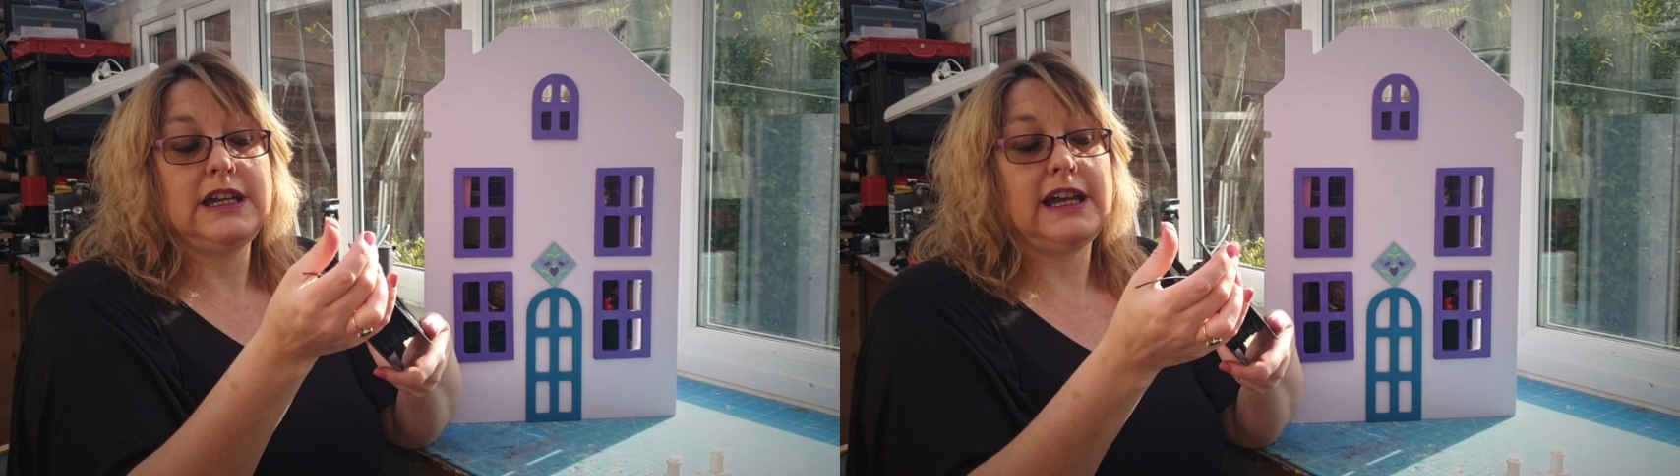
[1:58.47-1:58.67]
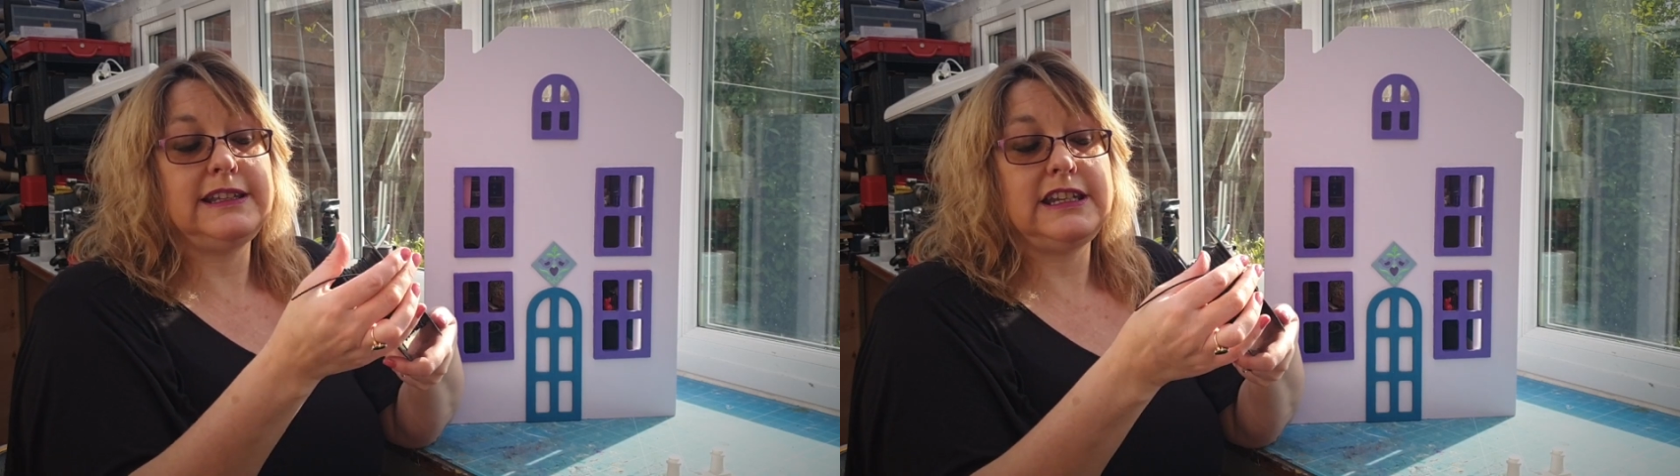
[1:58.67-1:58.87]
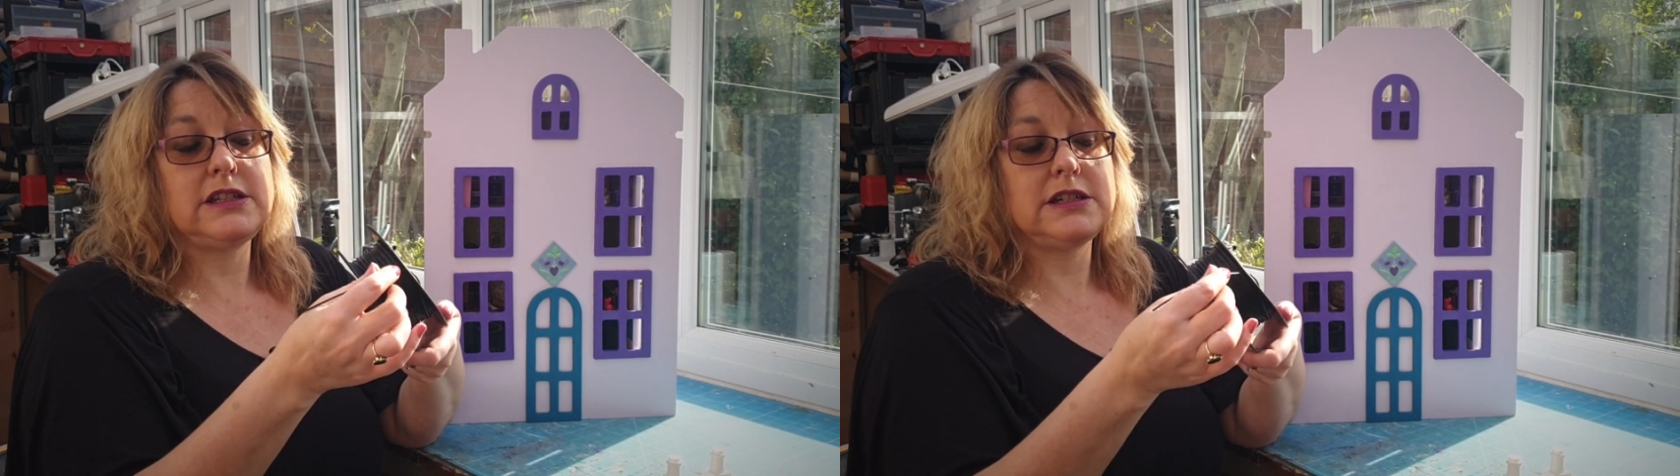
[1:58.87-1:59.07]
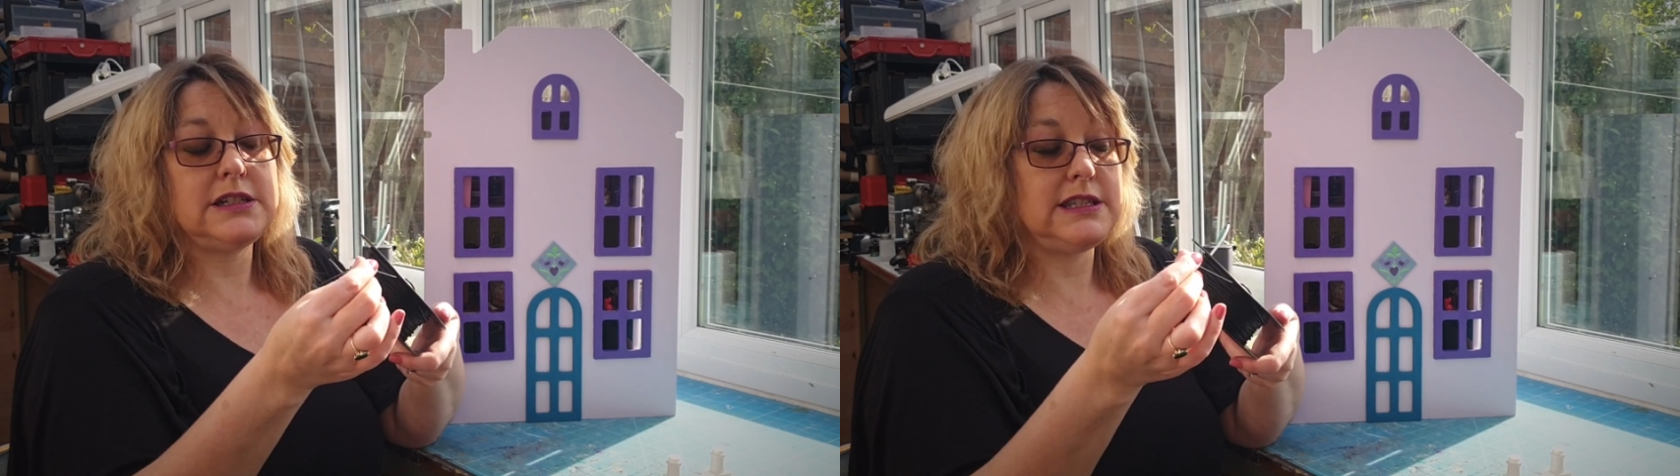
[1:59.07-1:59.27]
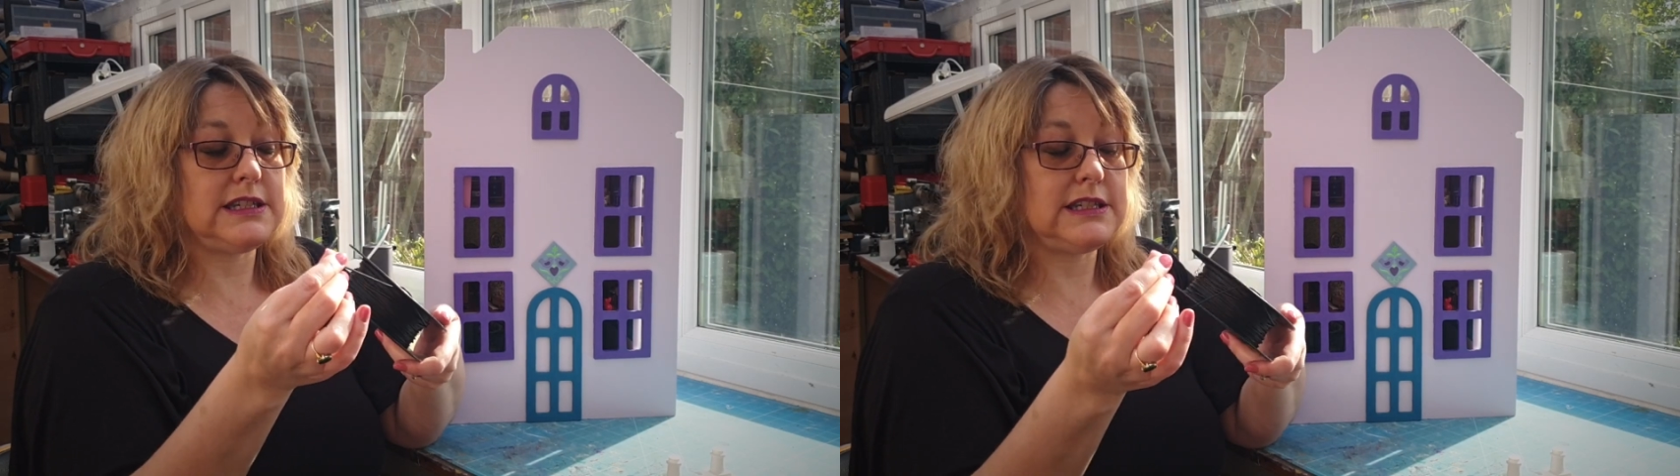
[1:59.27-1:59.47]
and then it
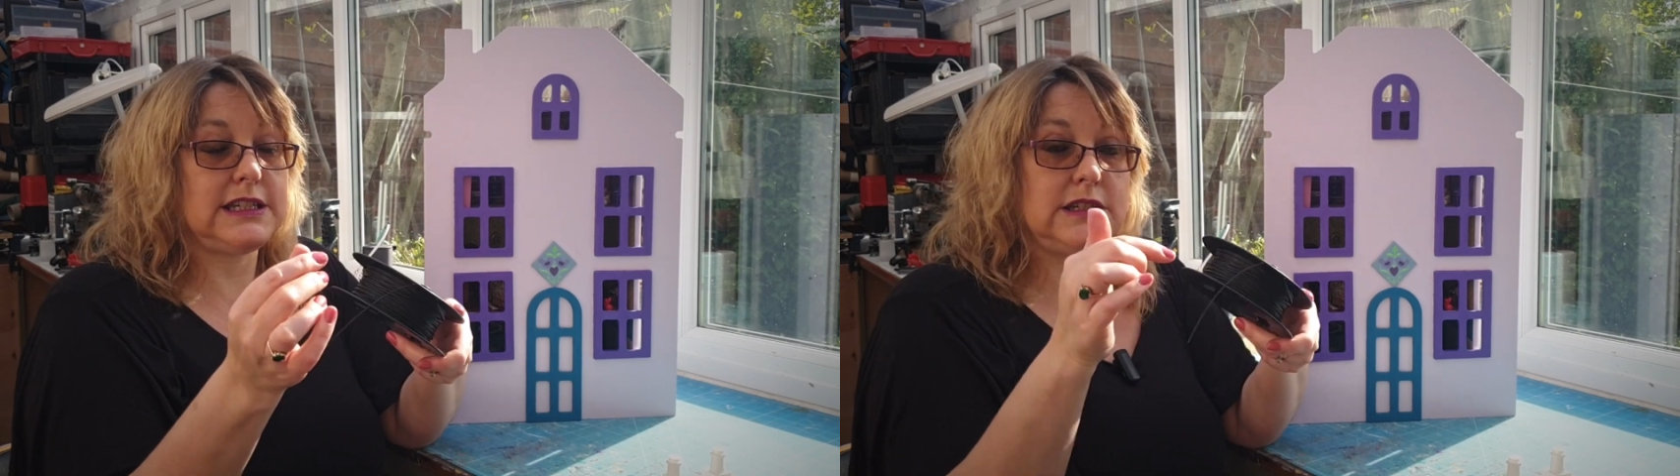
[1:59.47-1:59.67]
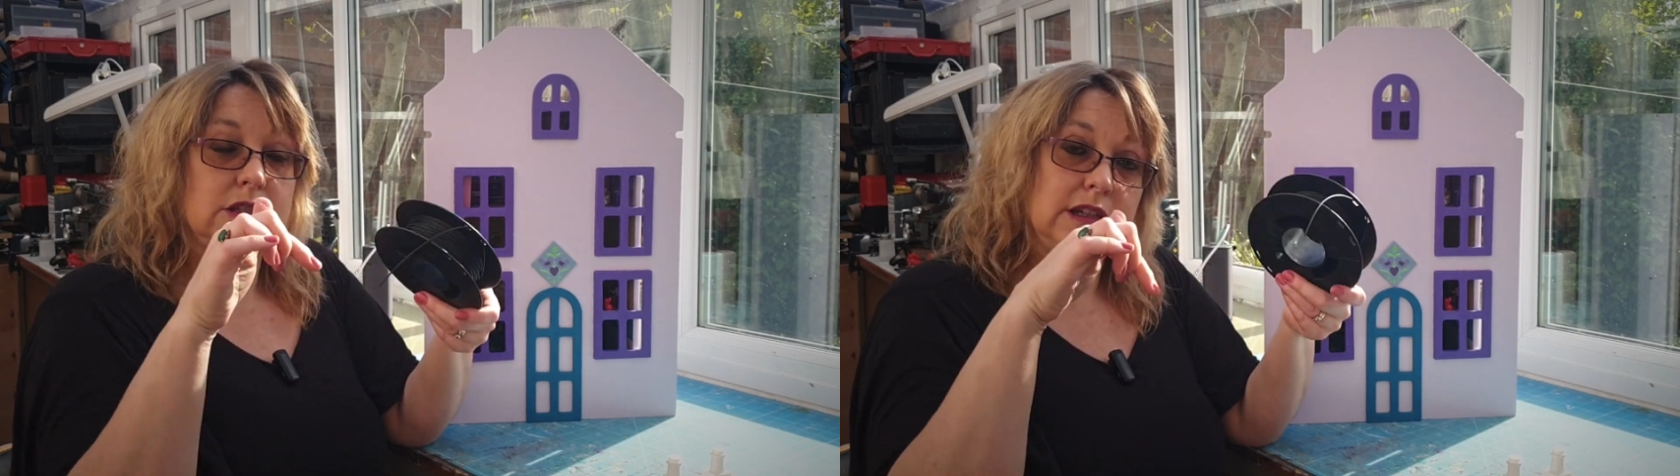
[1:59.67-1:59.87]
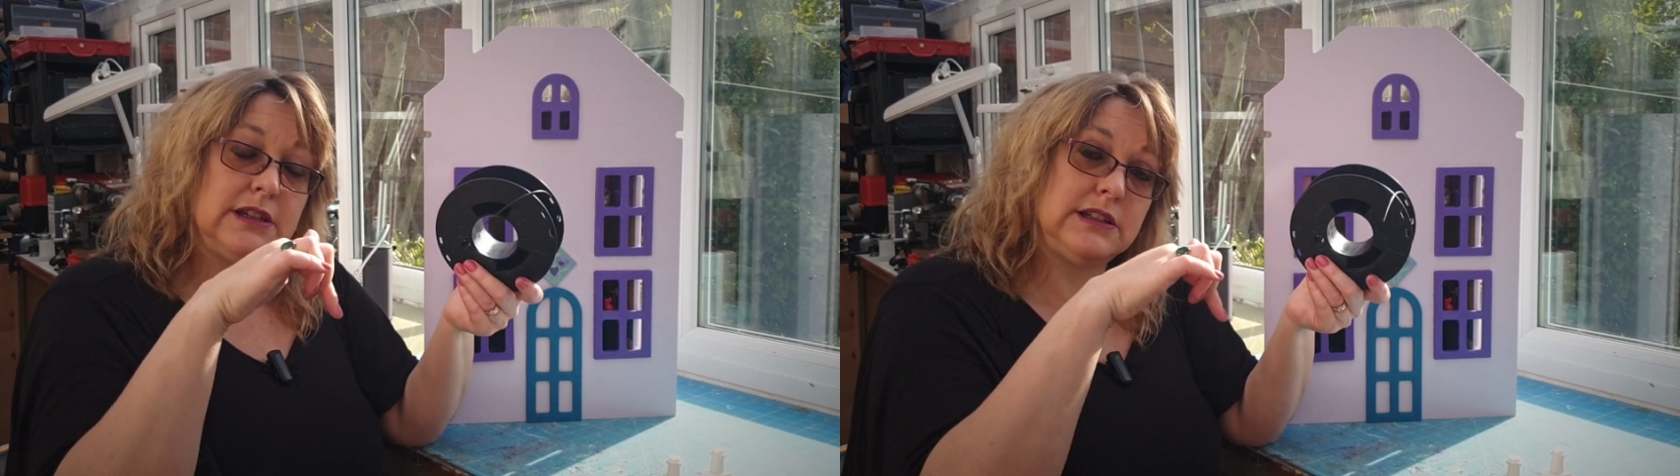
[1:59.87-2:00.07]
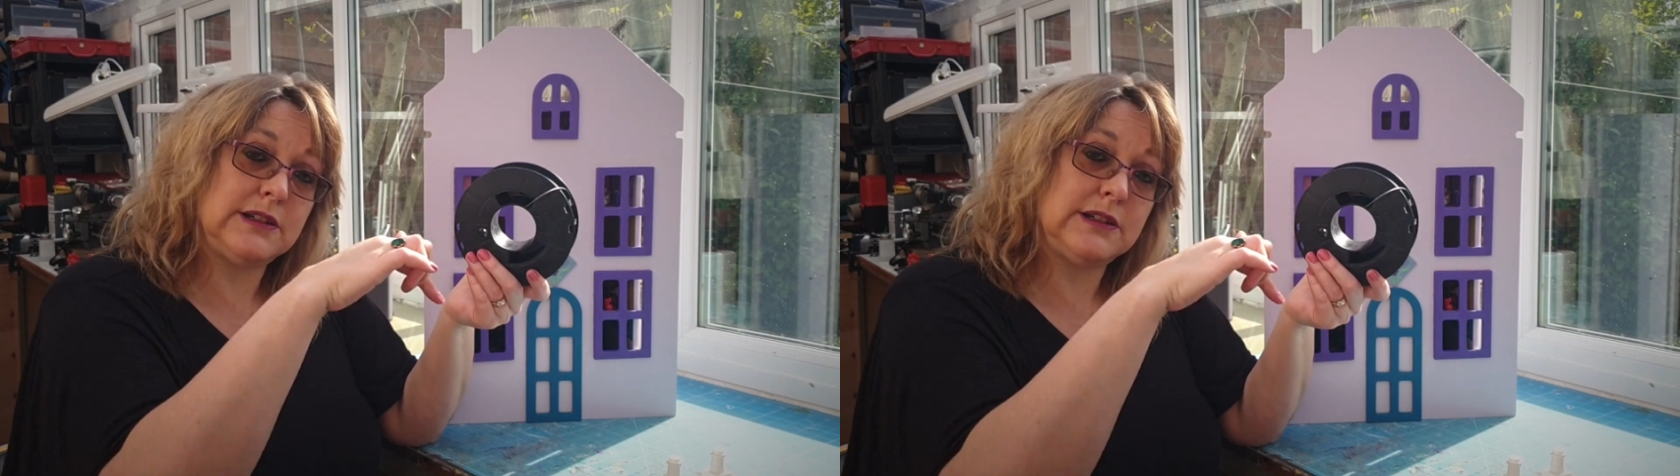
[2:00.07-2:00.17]
turns it into